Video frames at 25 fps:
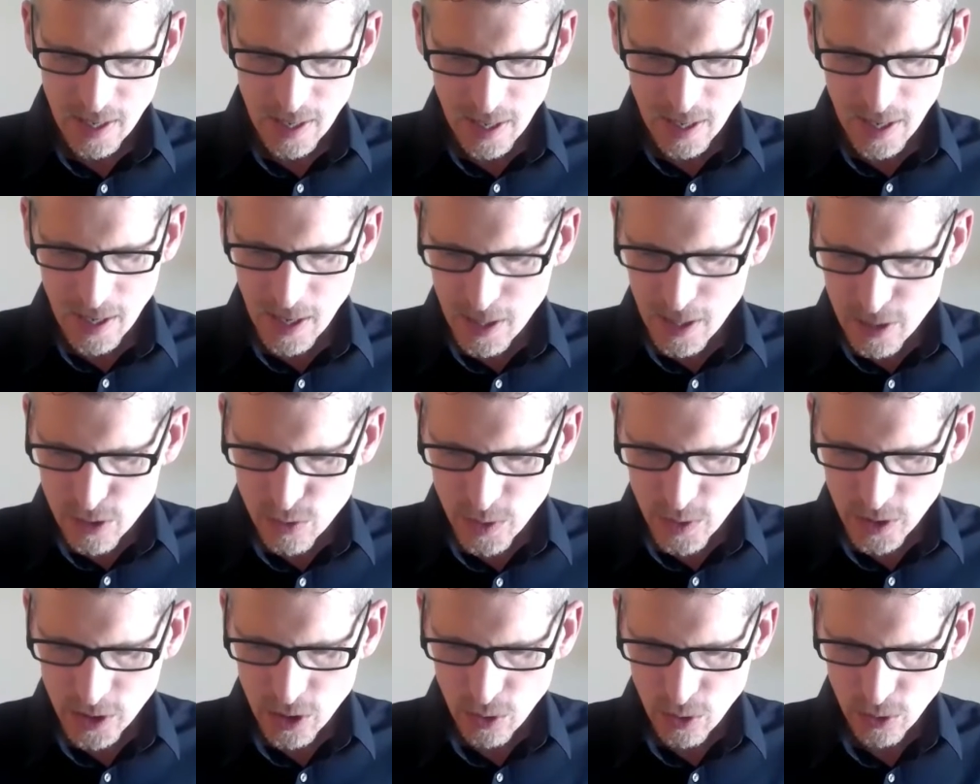How
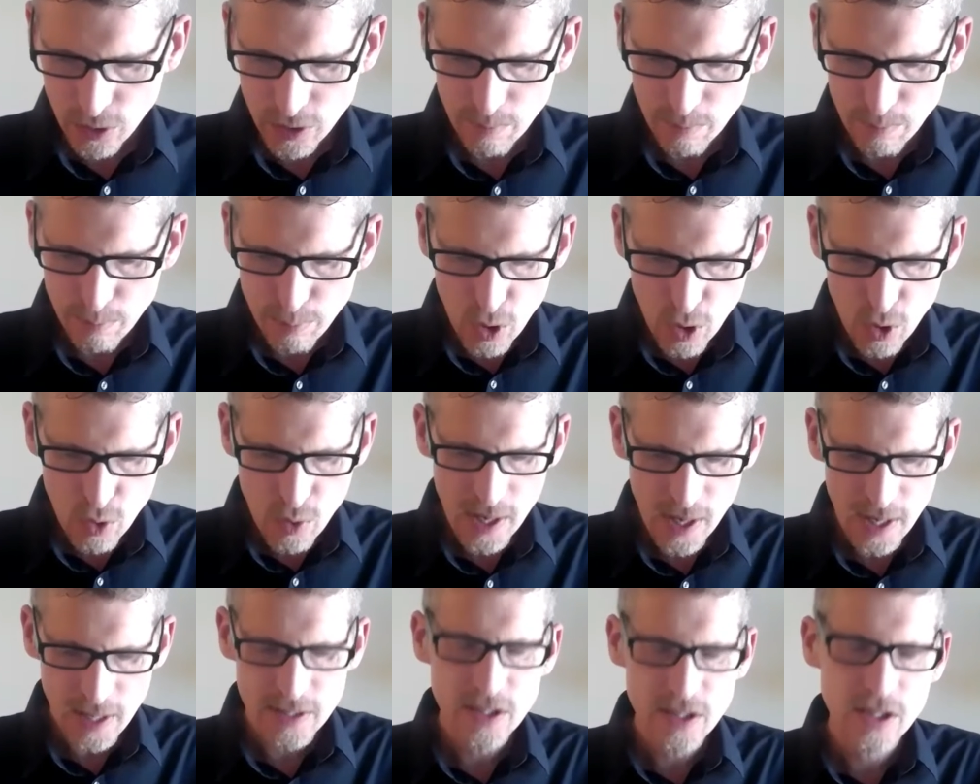do we know that
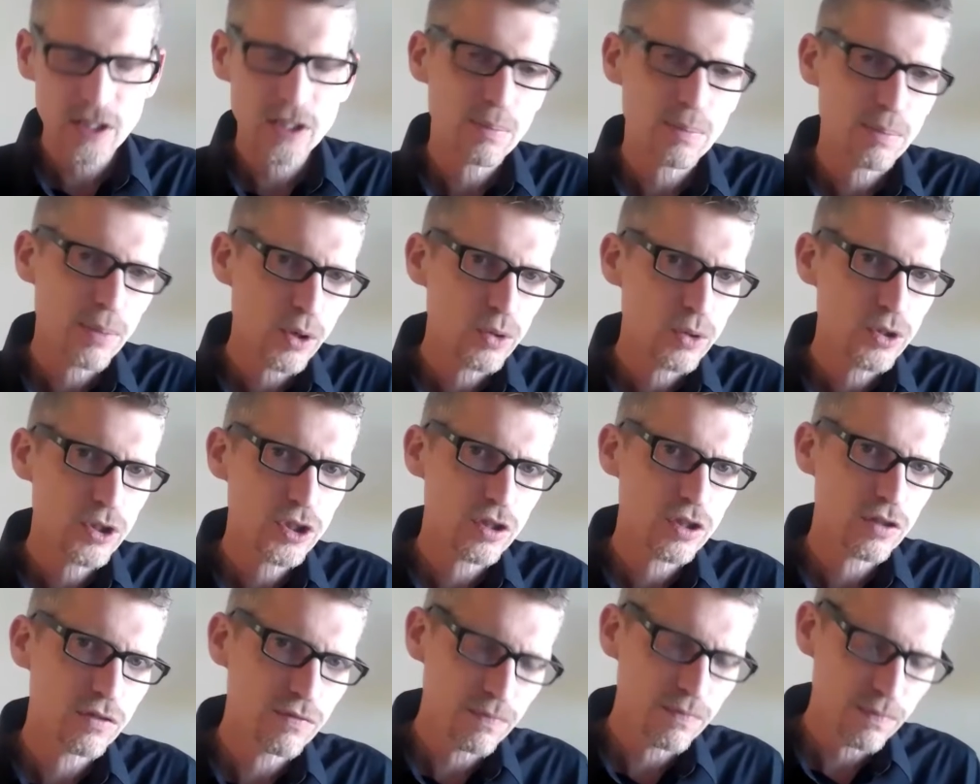Boaz, as
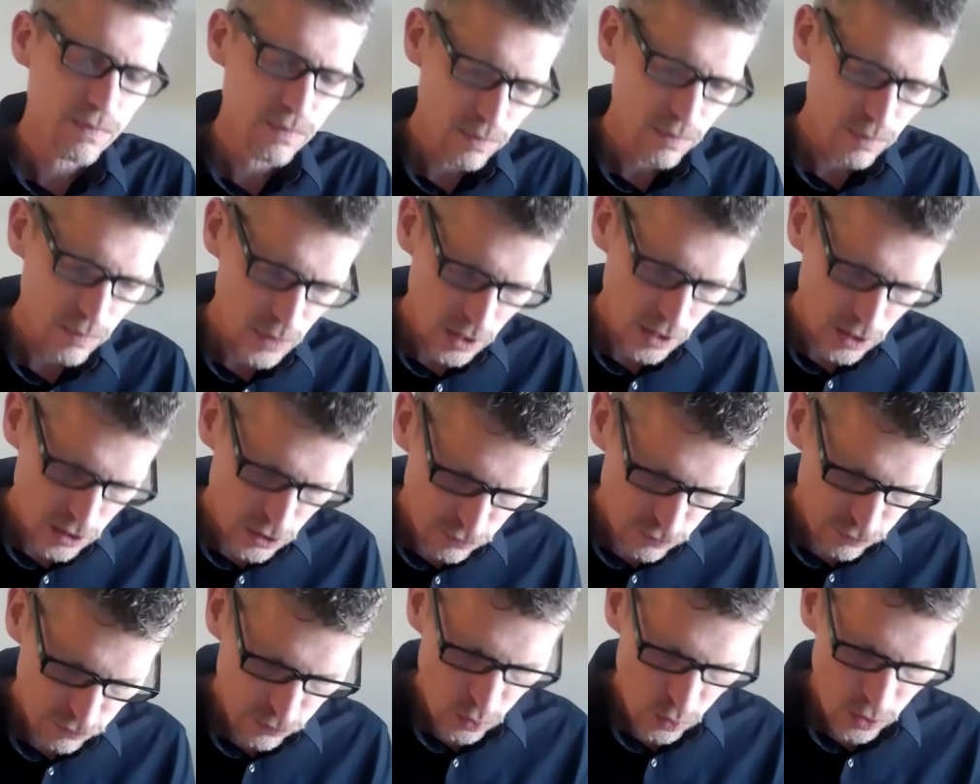opposed to
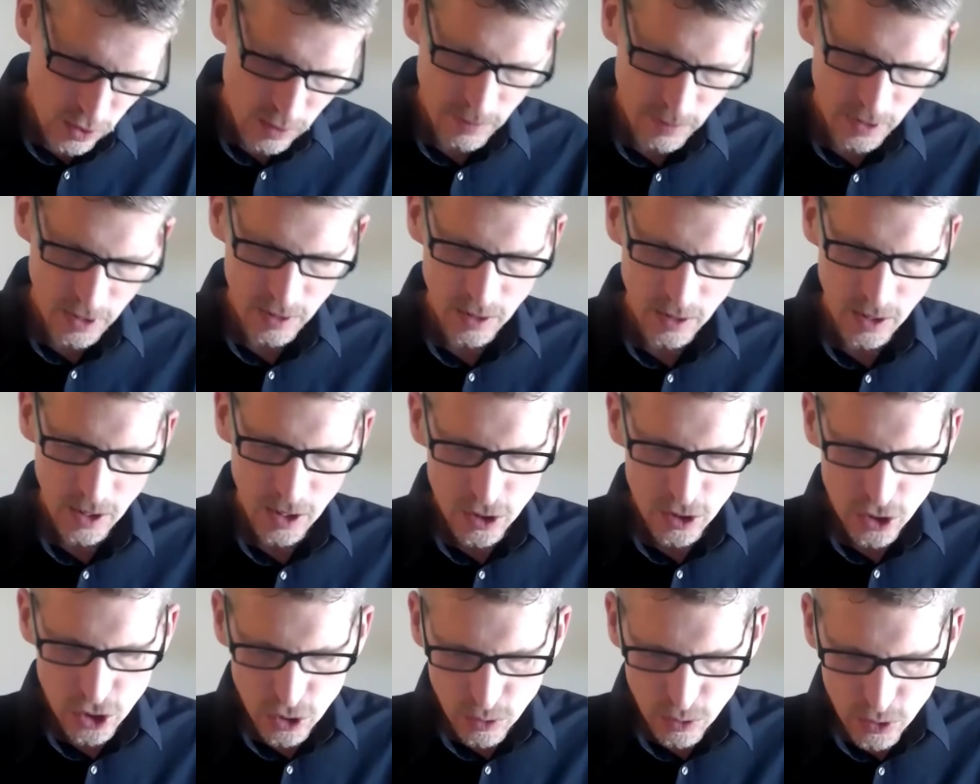his foreman,
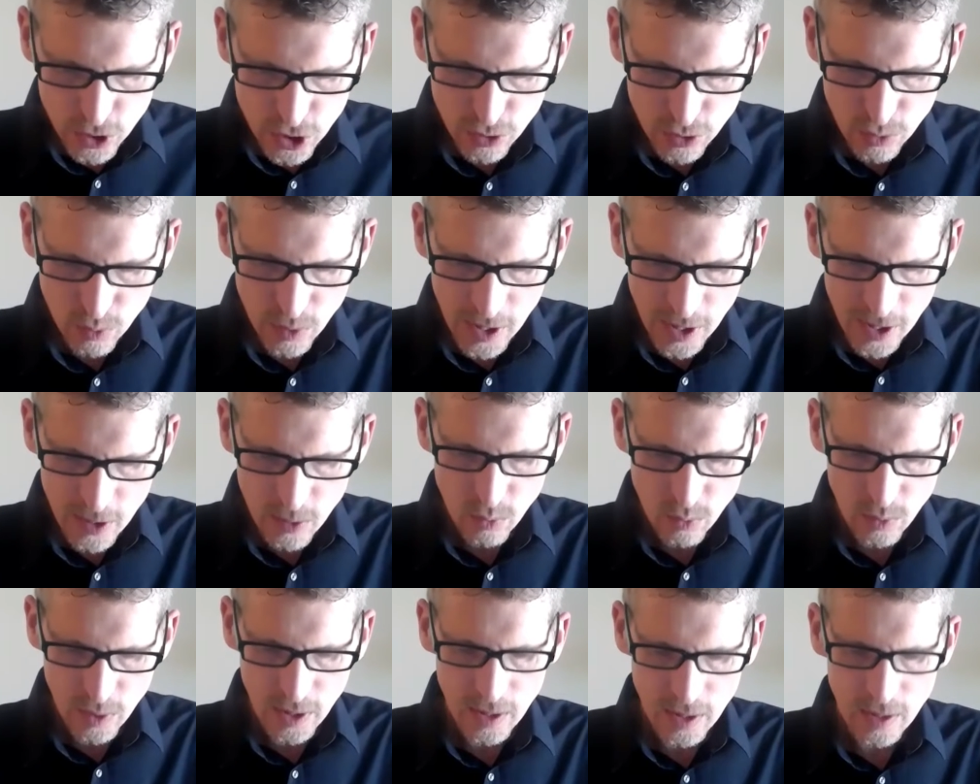chose the
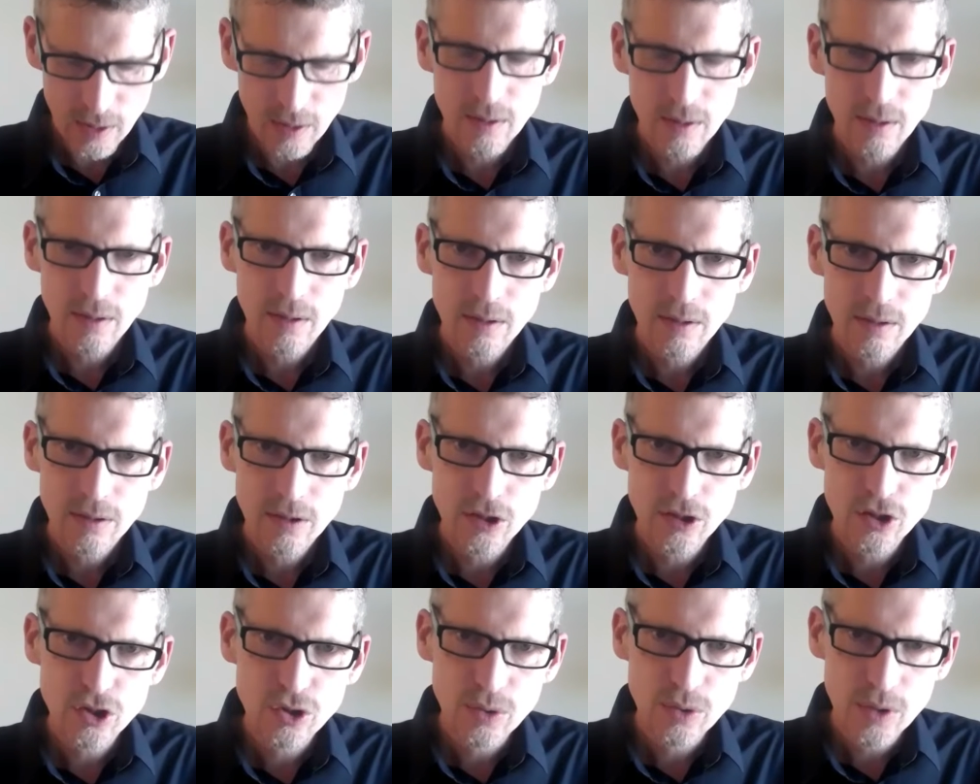right way
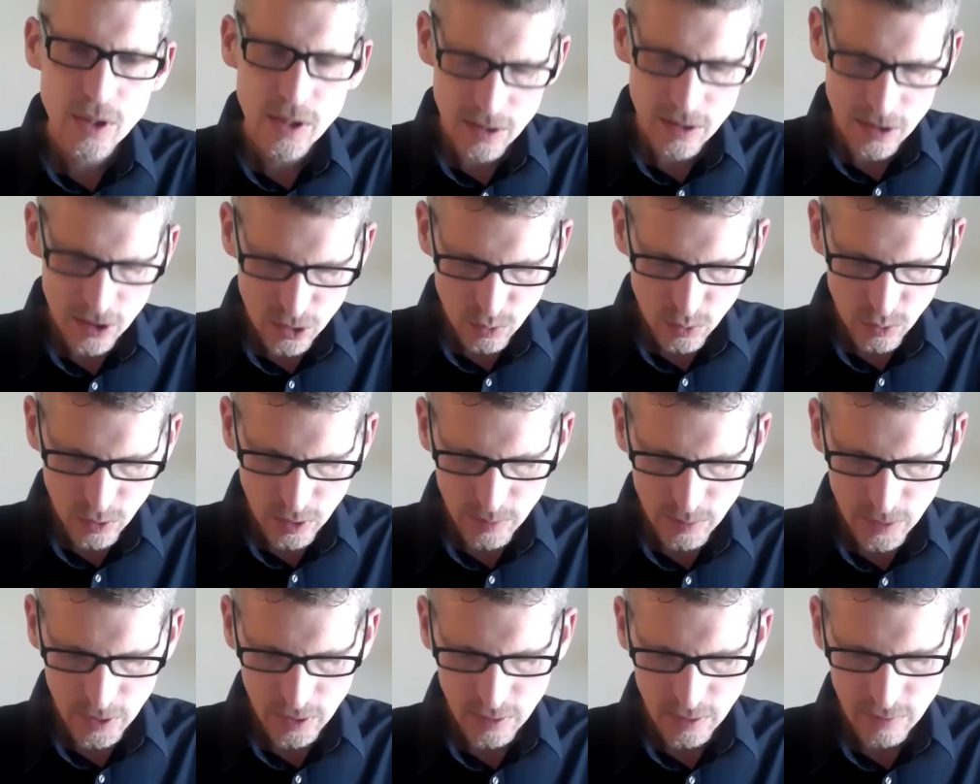to treat this
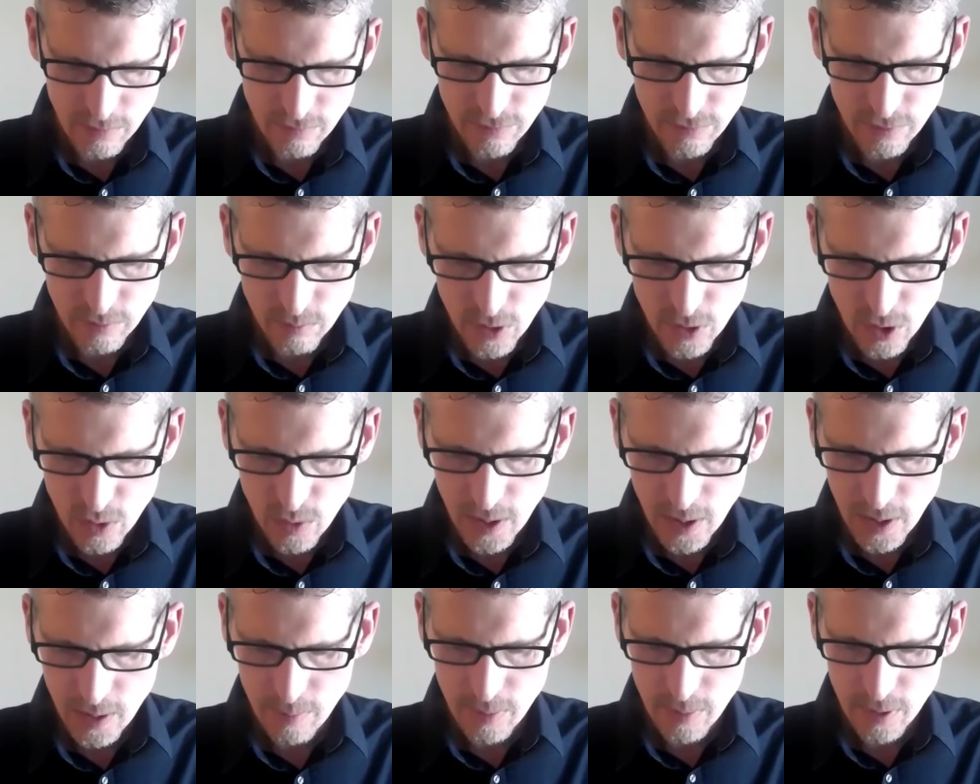woman from
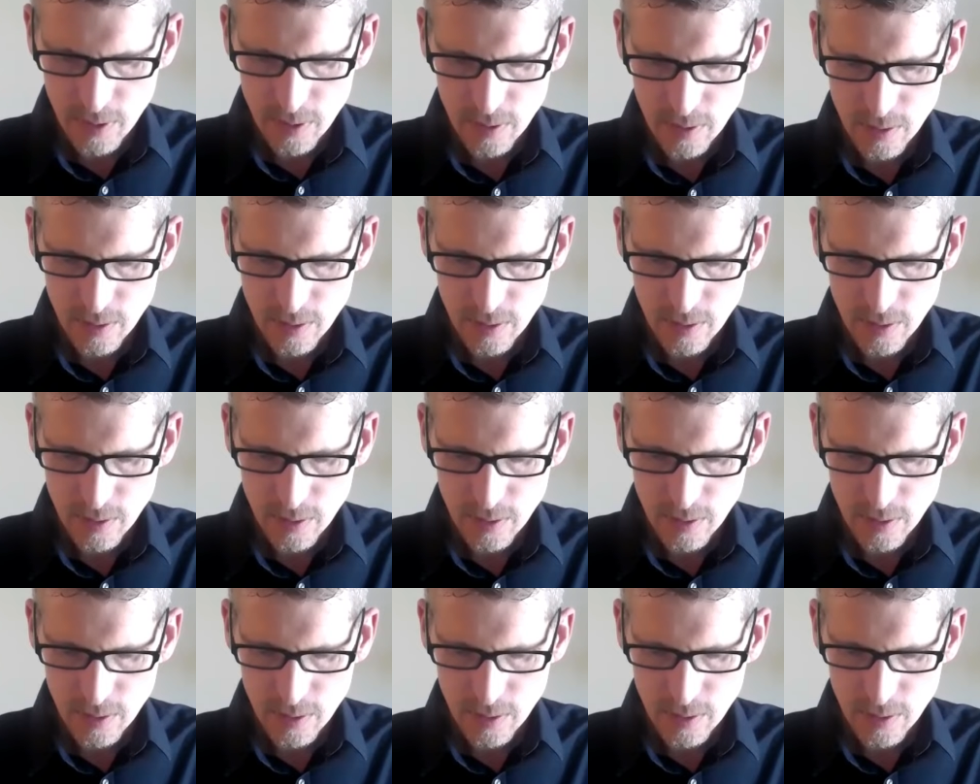Moab?